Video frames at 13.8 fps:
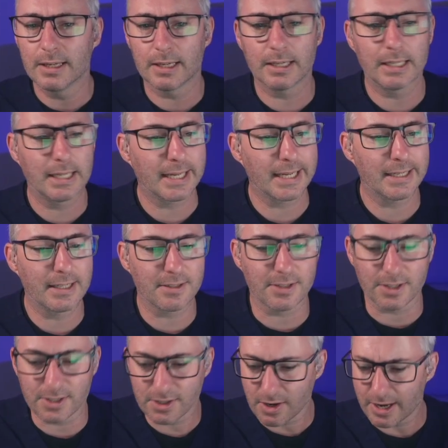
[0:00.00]
Again, as an
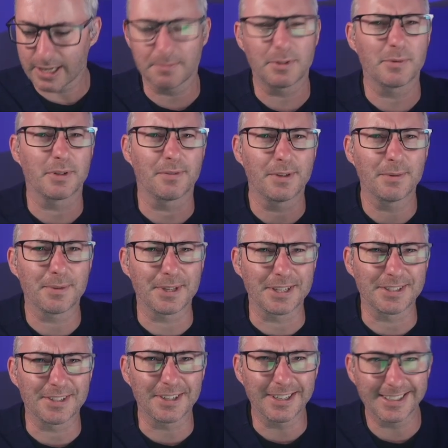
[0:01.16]
aside, I'm doing a few of these
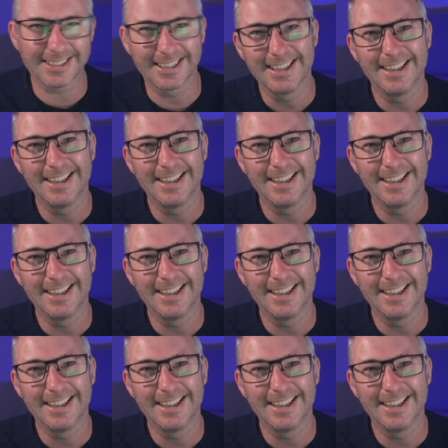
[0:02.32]
tonight.